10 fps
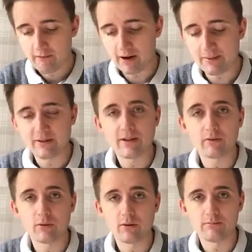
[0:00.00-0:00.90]
Ran about
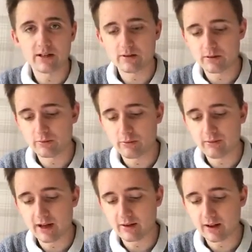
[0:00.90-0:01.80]
7-1, best odds
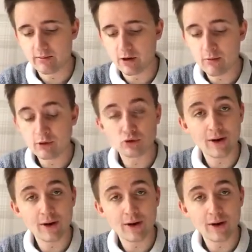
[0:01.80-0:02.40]
bookmakers at the moment.